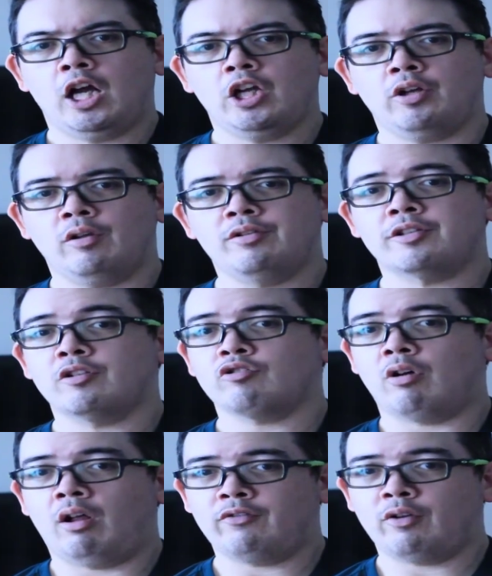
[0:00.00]
You lose
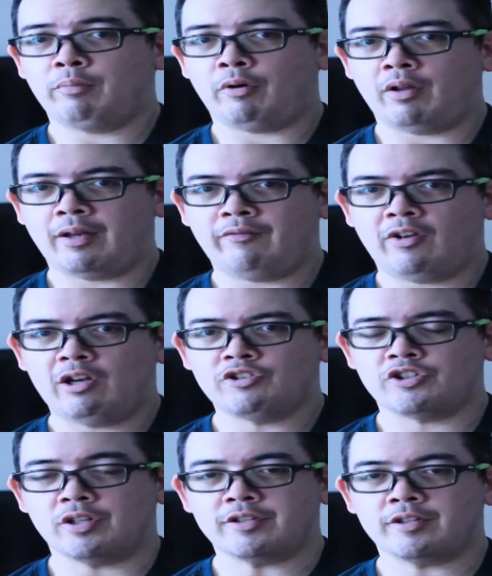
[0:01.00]
control of your bodily
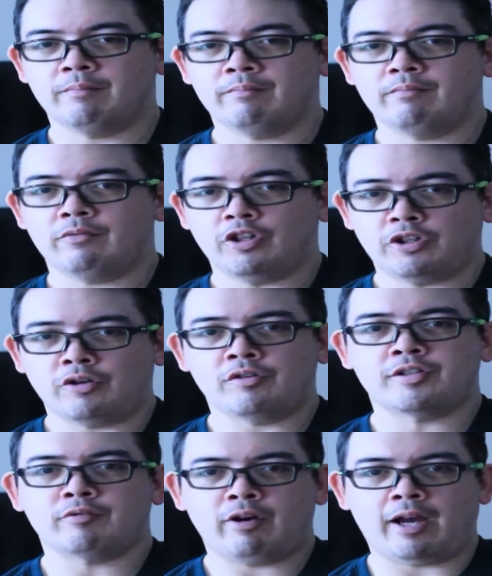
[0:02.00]
functions. You
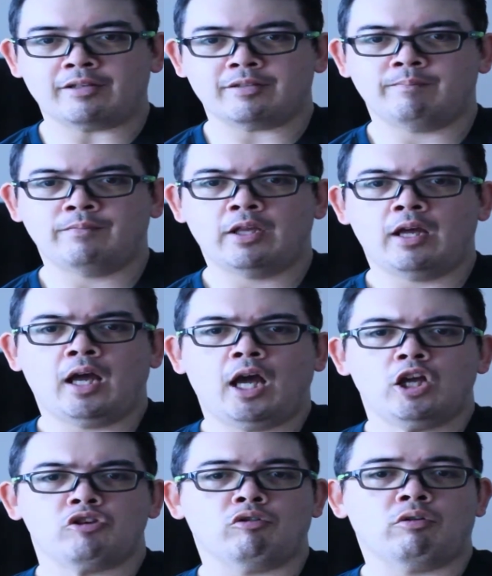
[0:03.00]
sweat.
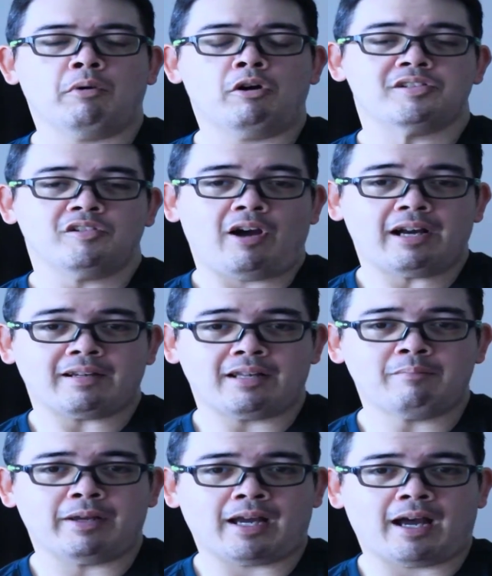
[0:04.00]
You will most likely
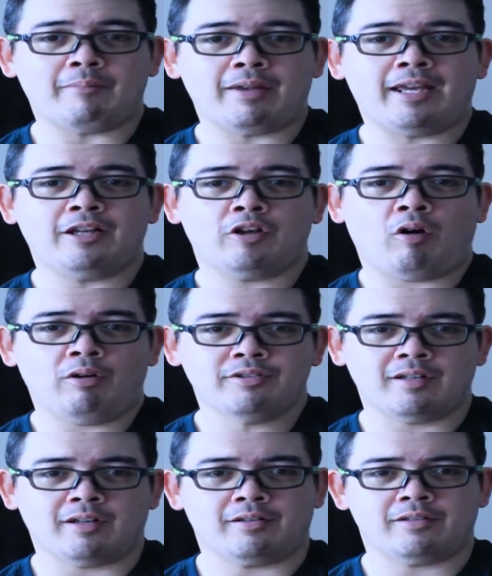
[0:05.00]
become
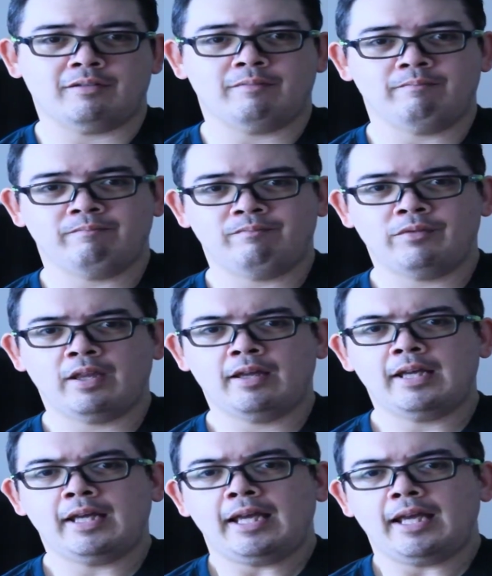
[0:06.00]
incontinent.
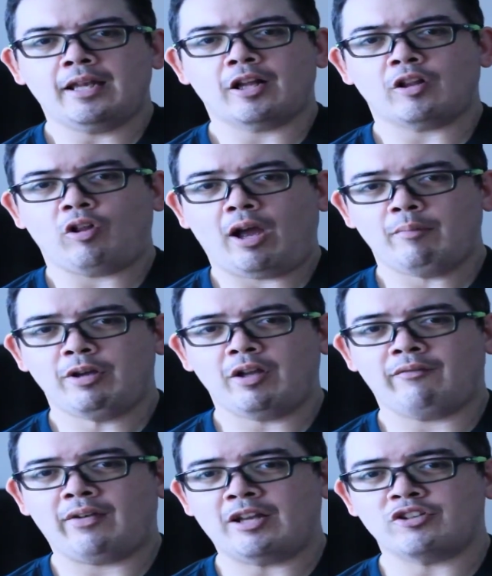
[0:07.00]
In the climate
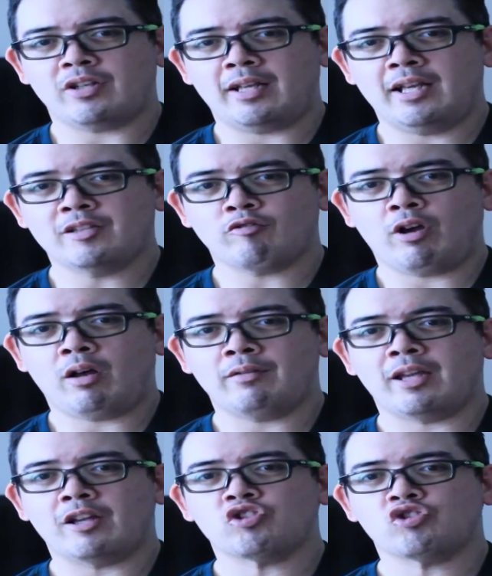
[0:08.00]
of ancient Israel,
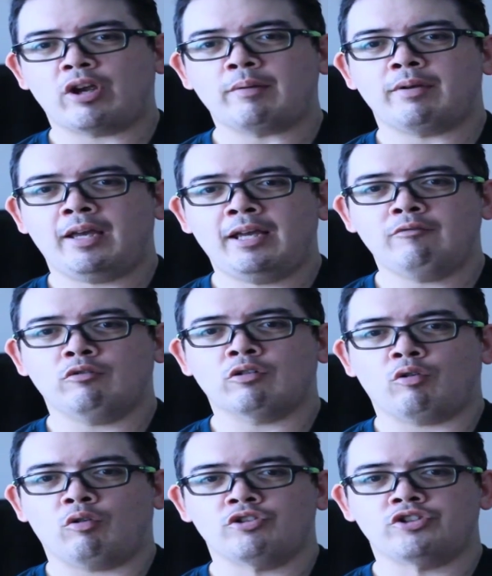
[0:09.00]
the extreme heat will
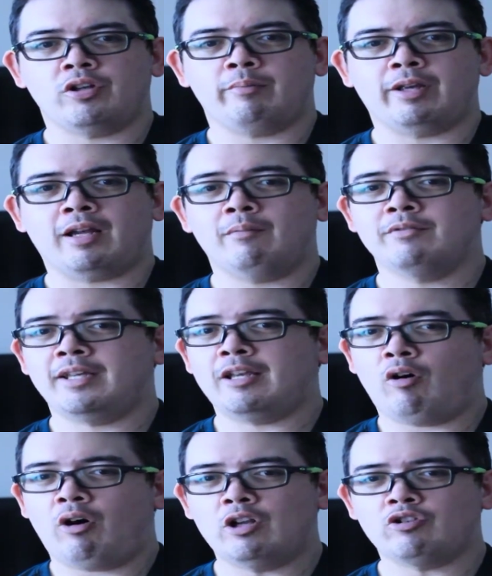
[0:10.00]
cause you to become
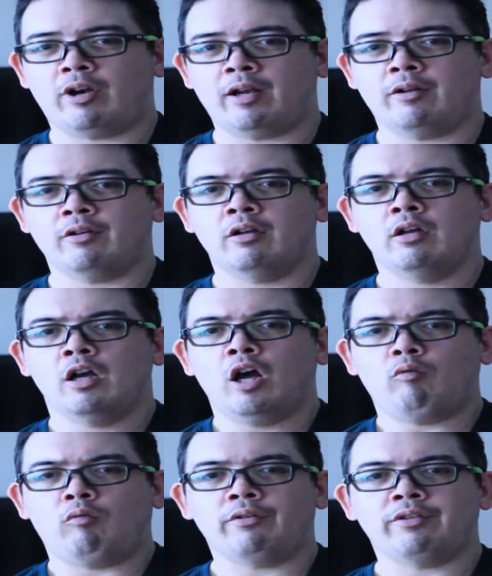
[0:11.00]
dehydrated,
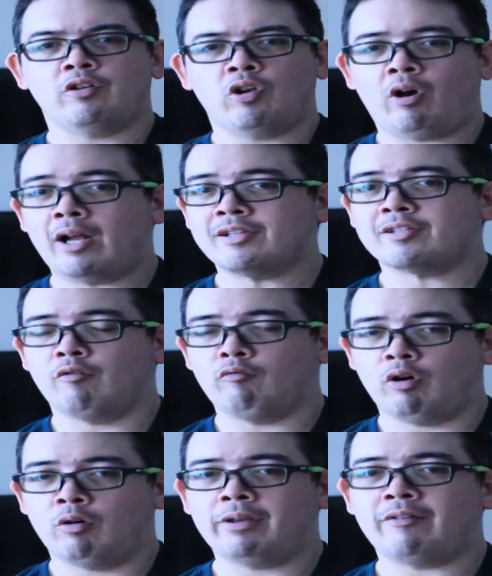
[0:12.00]
while the nights
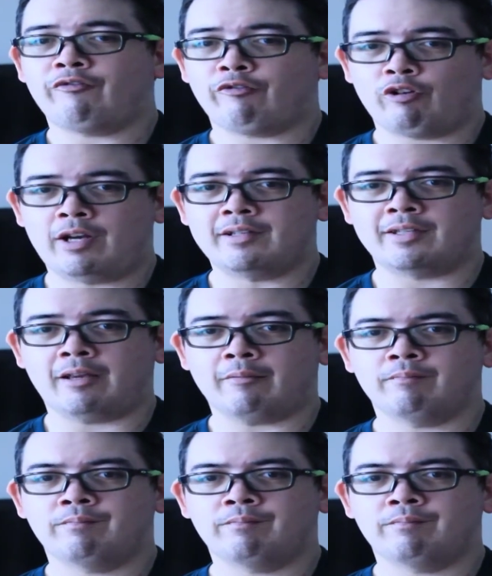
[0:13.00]
will be freezing.